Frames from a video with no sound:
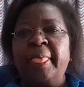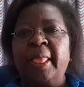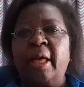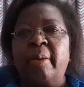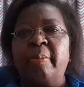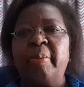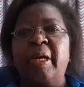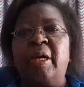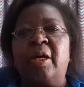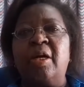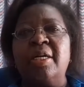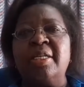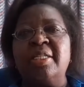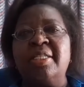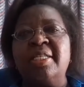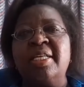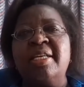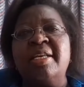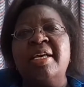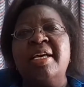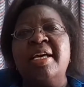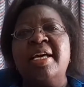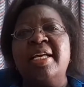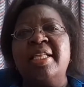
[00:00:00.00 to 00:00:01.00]
because
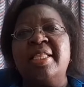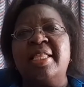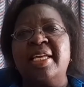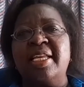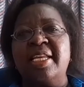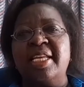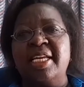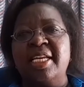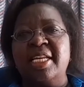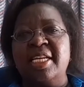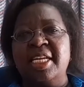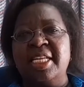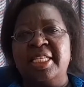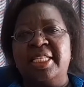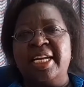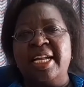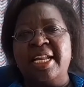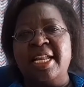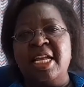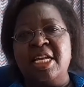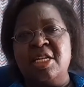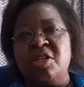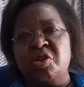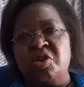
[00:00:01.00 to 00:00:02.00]
the
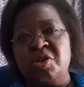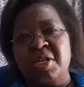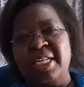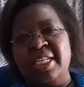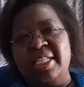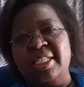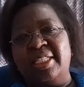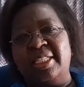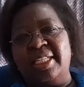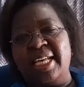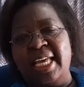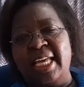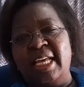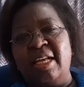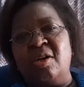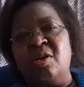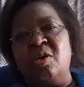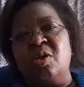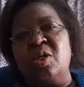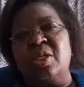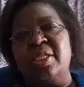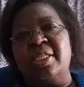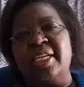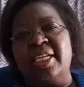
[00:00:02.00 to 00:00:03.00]
retaliatory
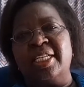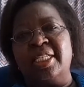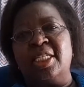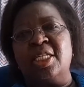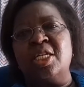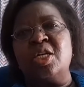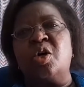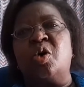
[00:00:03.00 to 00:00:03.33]
cycle just